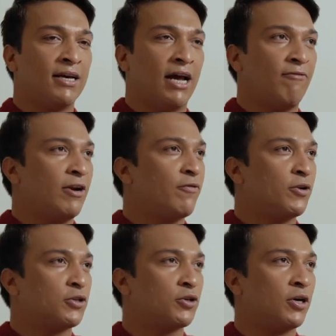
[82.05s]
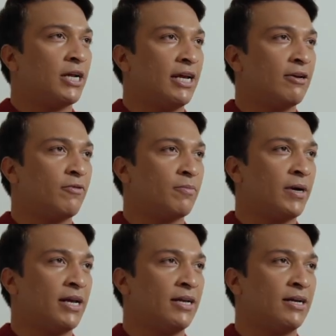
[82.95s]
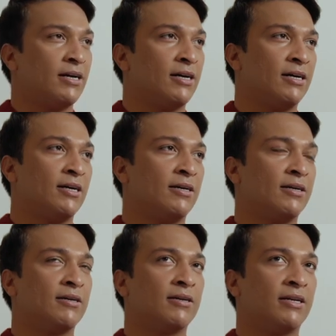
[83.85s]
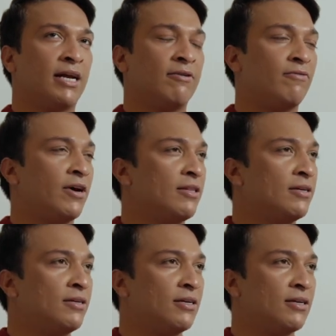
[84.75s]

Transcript: I went for a short hike with my grandfather,